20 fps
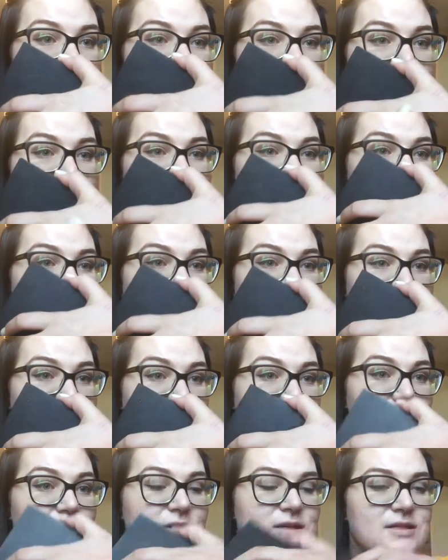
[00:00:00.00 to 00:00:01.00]
yeah, like
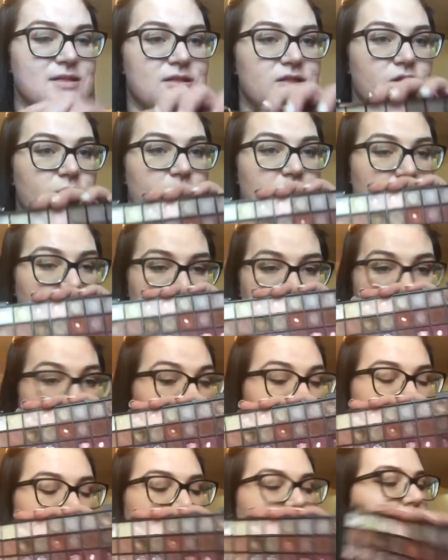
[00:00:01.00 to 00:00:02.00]
that one doesn't do
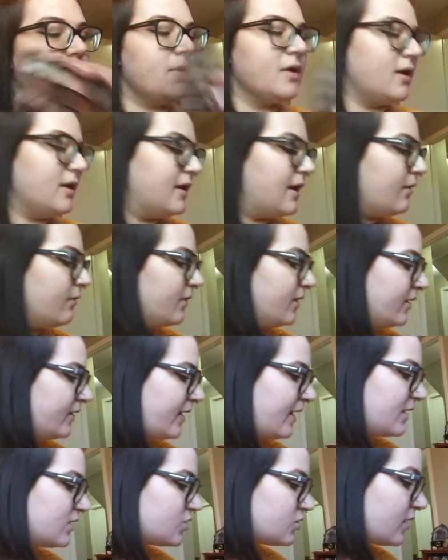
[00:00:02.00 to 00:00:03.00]
anything, so I'm gonna get rid
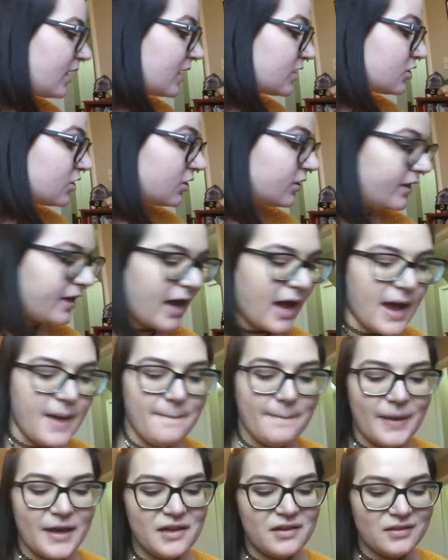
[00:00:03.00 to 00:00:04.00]
of that. Tragically,
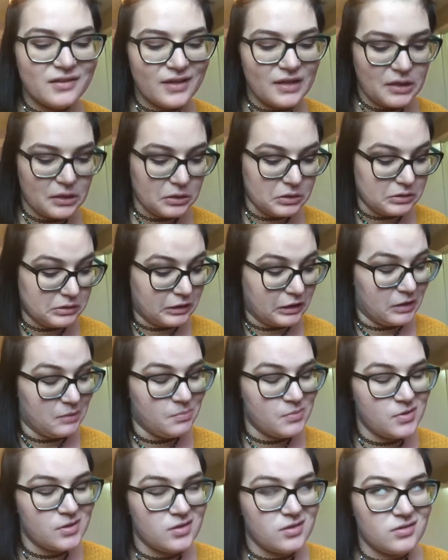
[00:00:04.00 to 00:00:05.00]
I might like
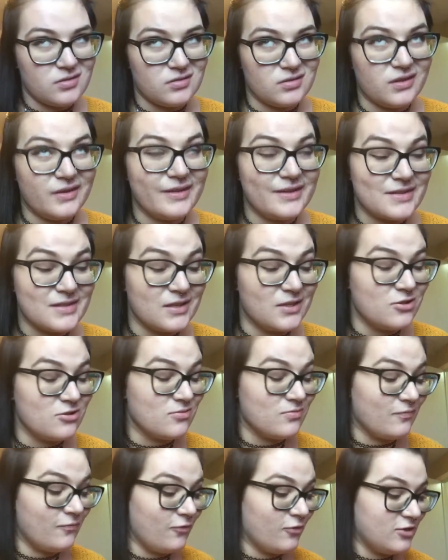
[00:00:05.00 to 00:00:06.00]
keep it like such
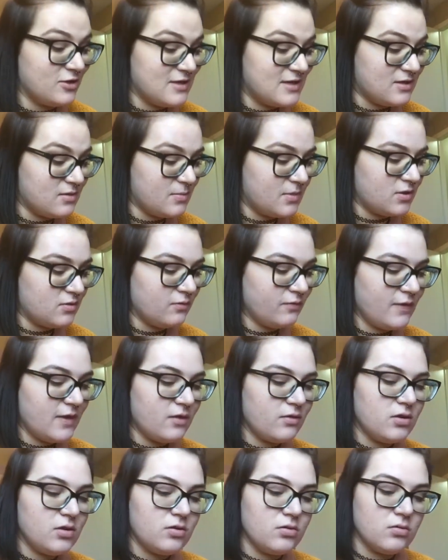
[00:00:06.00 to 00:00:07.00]
or
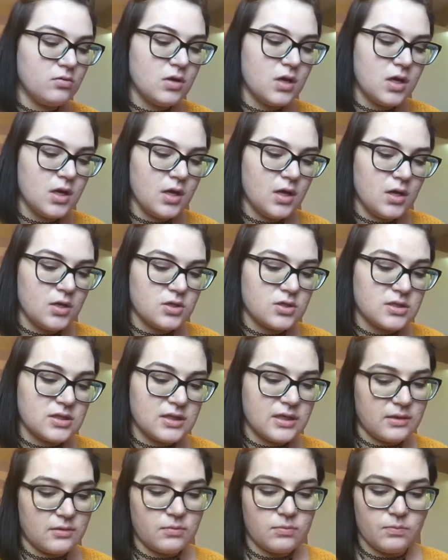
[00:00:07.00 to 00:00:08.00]
something.
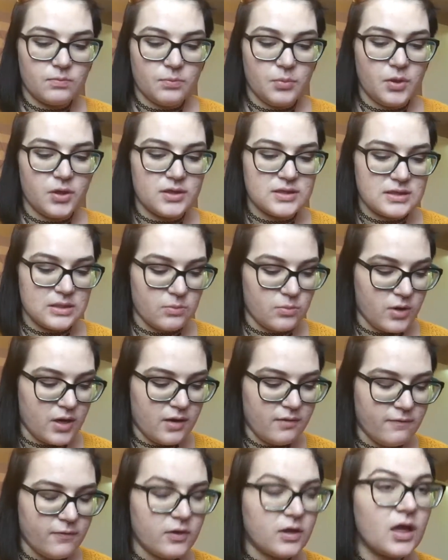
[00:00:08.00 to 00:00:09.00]
Just like put it
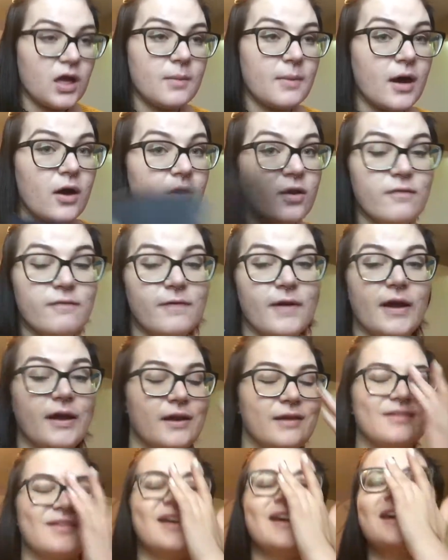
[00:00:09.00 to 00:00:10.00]
somewhere and forget about it and
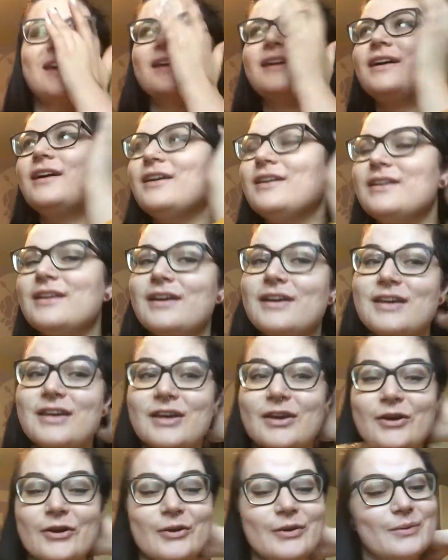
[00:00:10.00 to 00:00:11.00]
find it like a
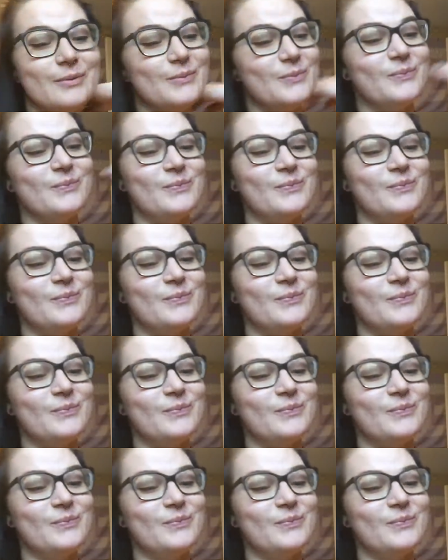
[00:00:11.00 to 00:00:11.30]
year.